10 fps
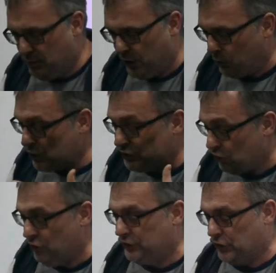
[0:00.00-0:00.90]
but it
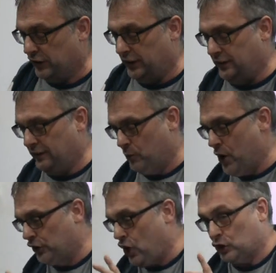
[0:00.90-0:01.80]
wasn't originally. The
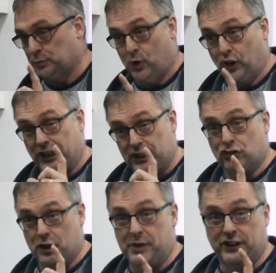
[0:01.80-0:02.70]
word gospel
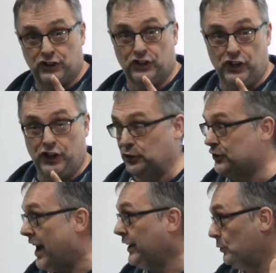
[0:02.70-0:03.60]
literally means good news,
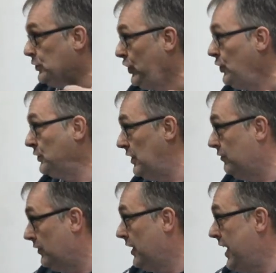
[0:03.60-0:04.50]
and it was used in
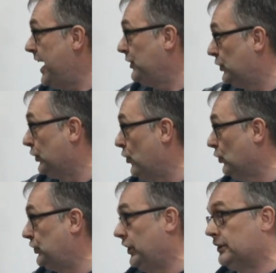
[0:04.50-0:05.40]
ancient
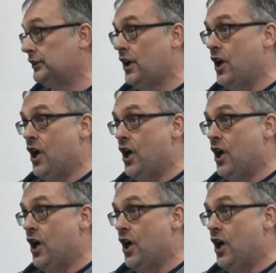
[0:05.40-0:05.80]
cultures